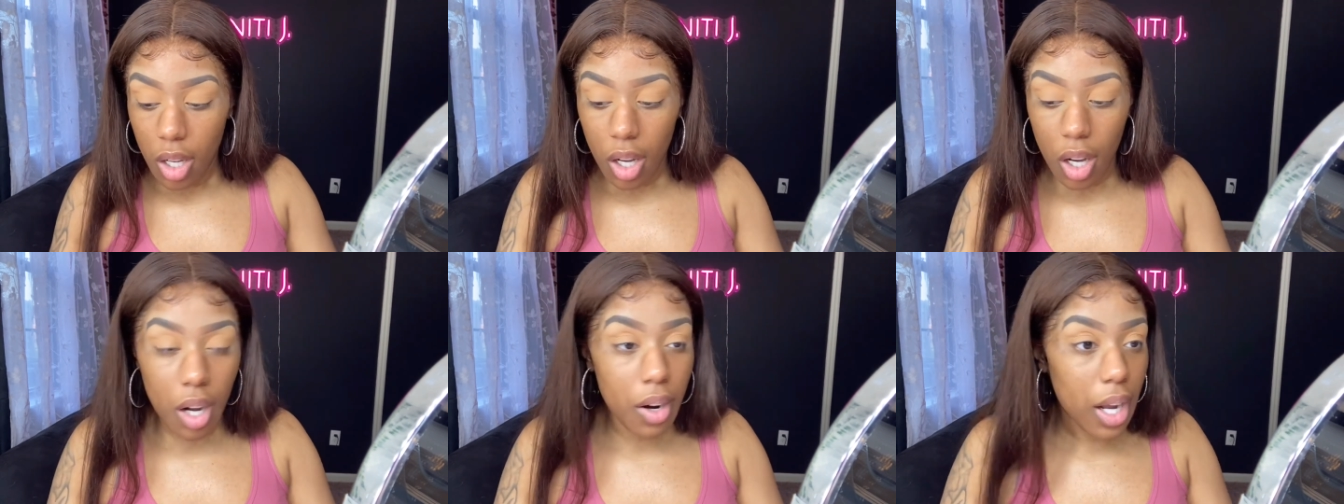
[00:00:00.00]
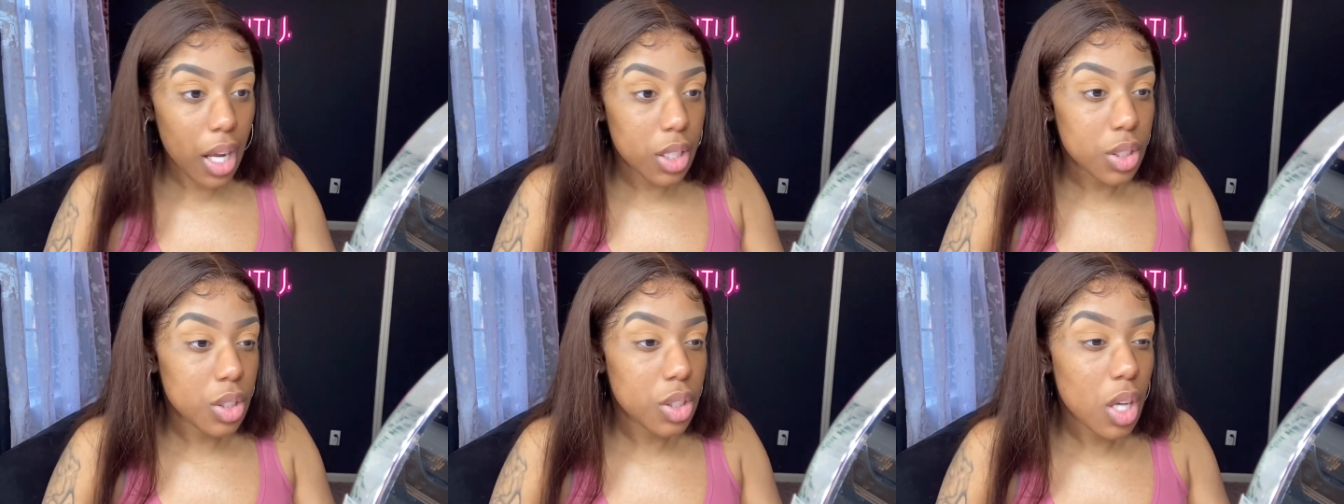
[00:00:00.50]
Alright,
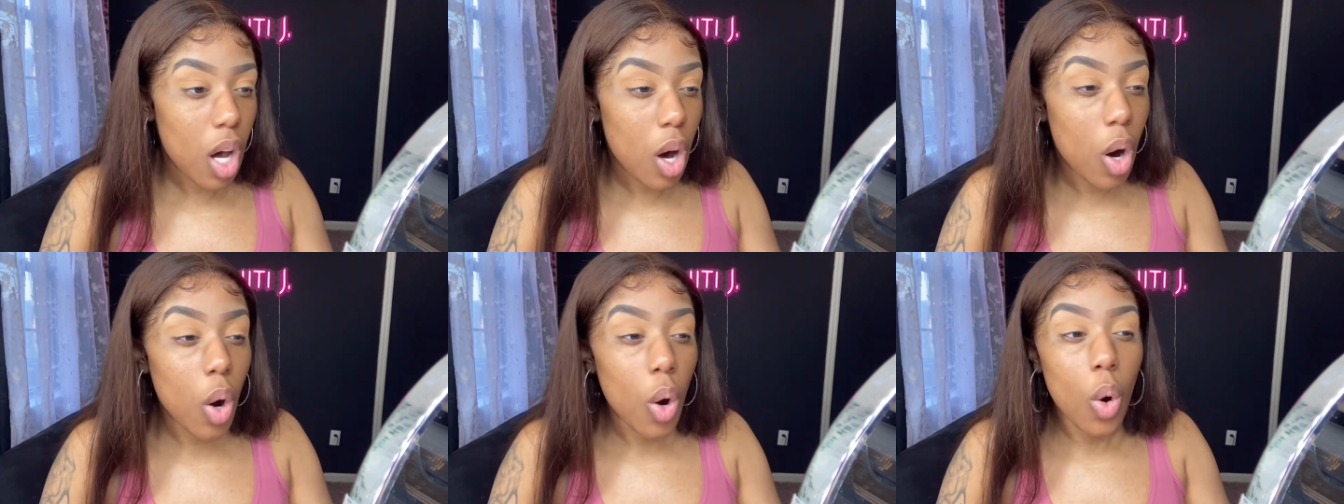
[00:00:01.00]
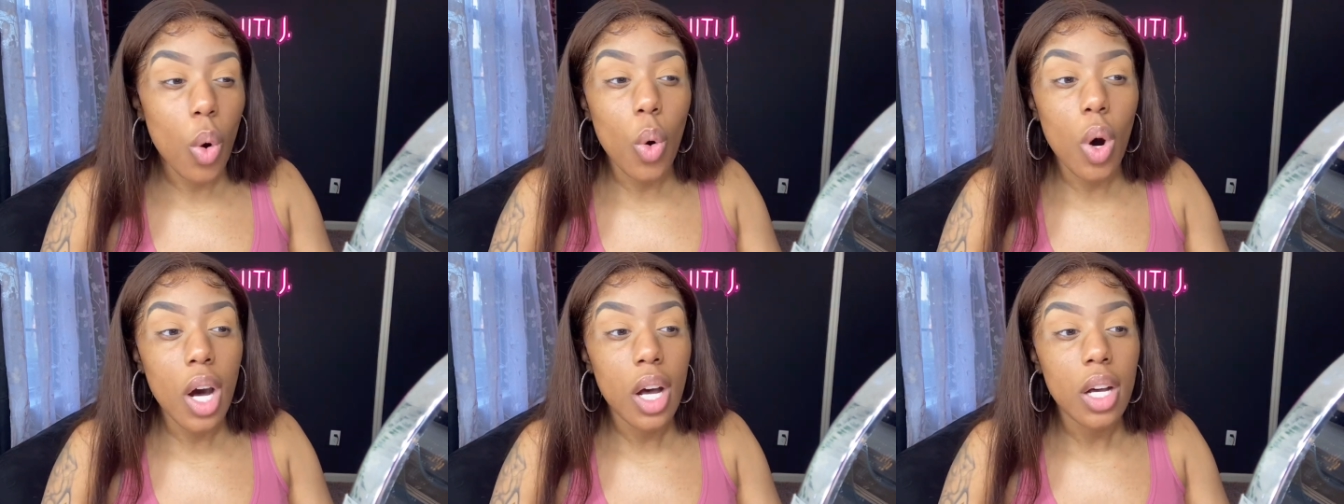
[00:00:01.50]

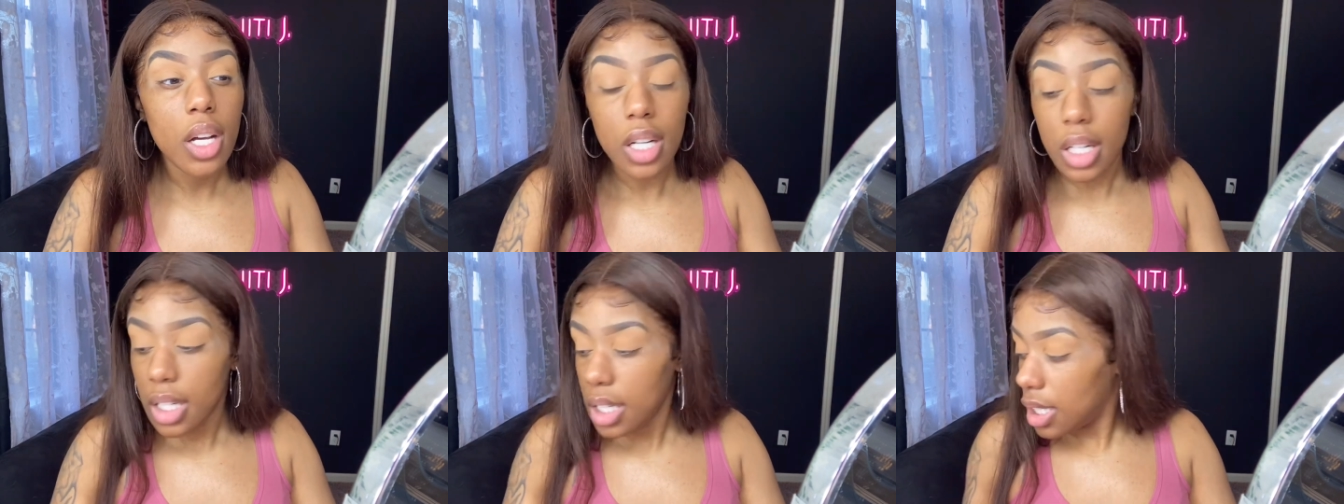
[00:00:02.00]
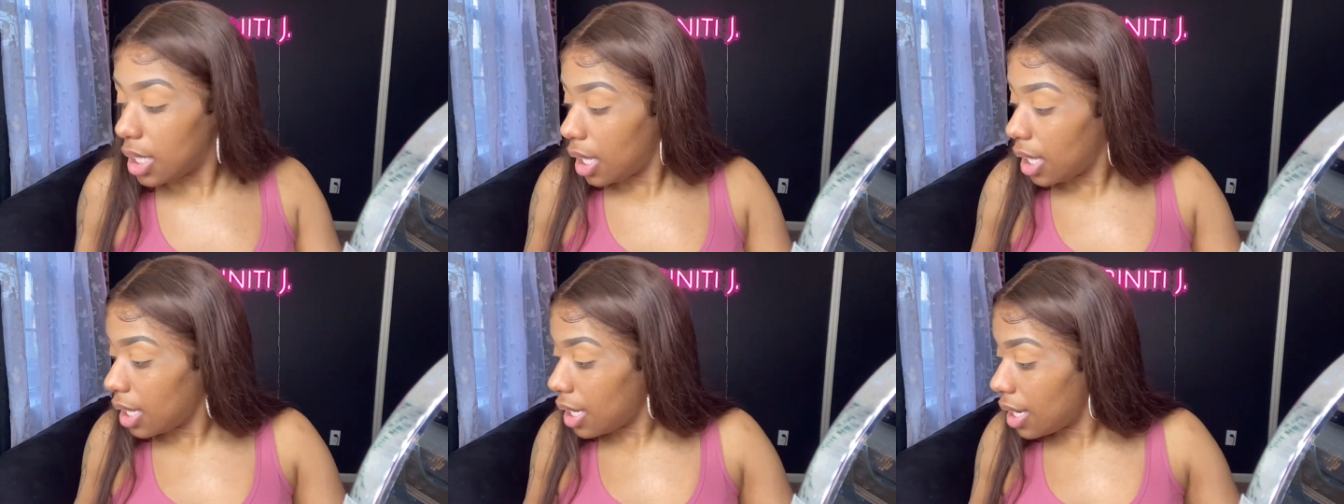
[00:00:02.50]
so
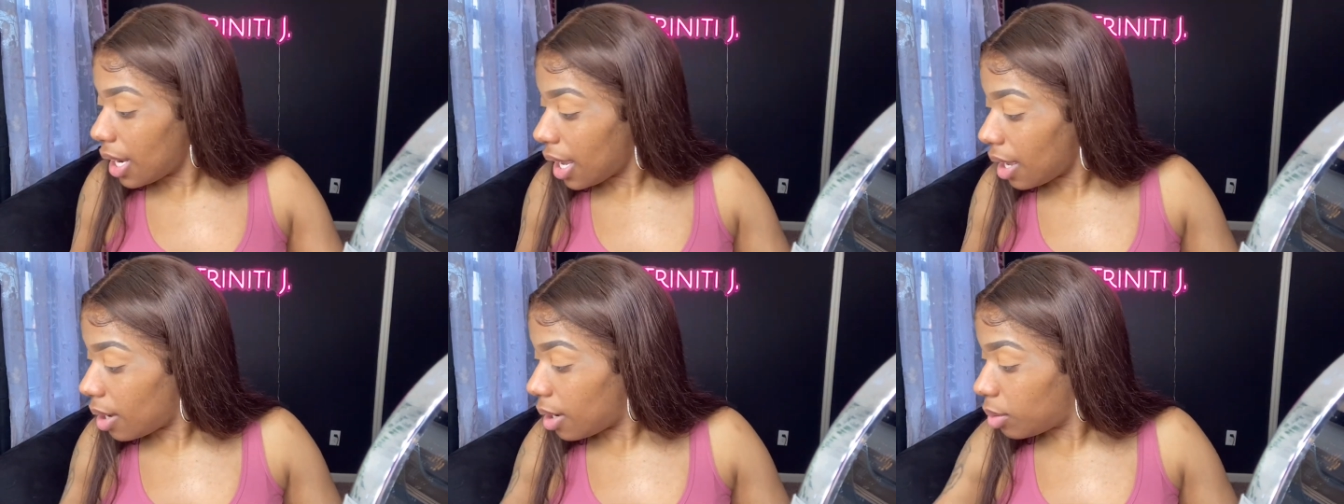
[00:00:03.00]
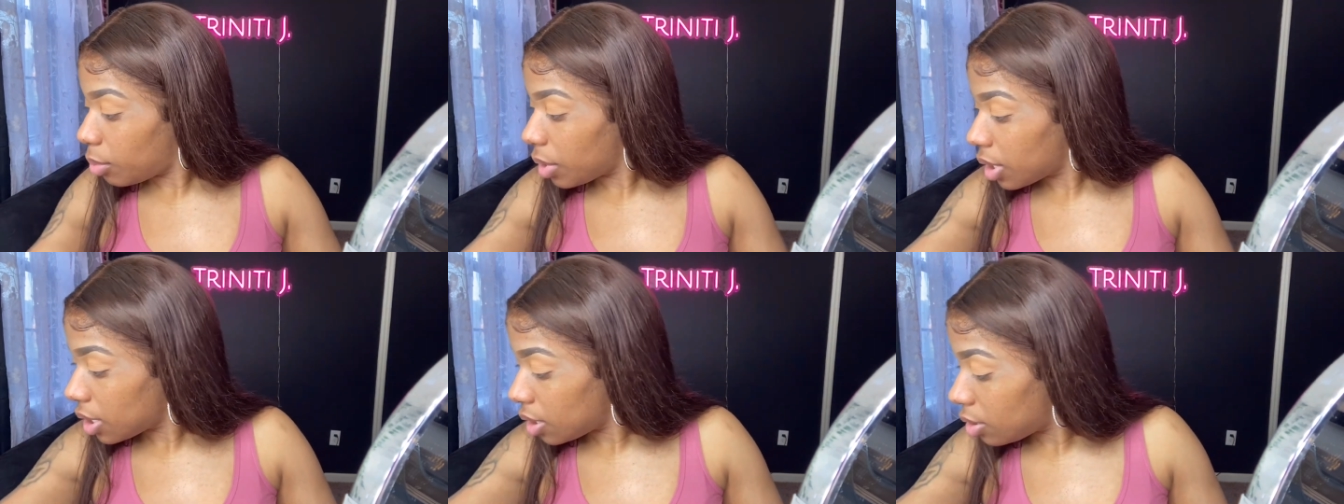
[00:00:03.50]
now we're
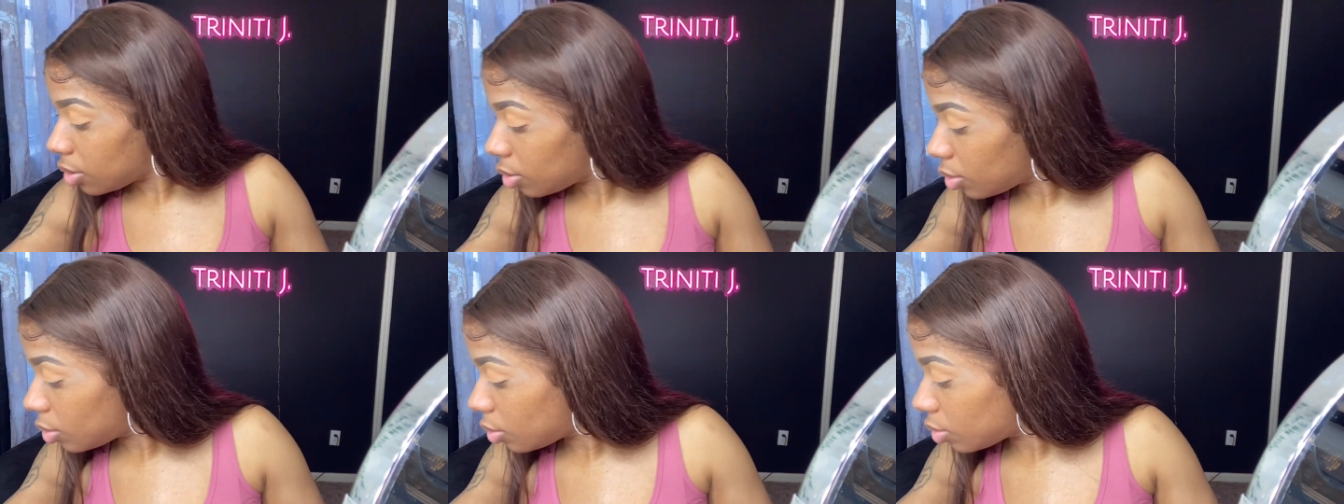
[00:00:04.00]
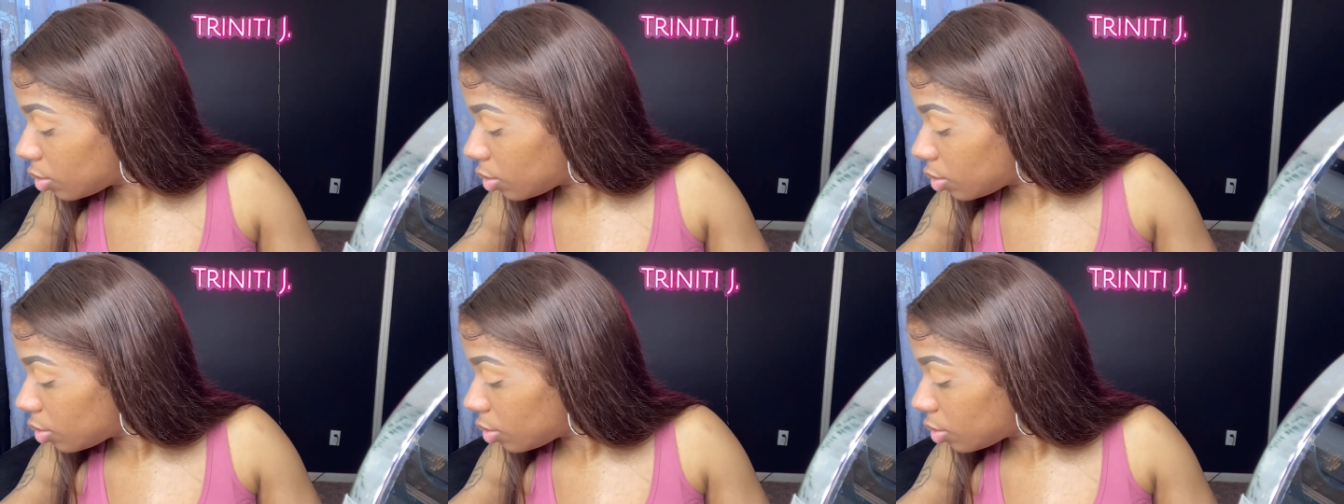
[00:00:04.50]
gonna do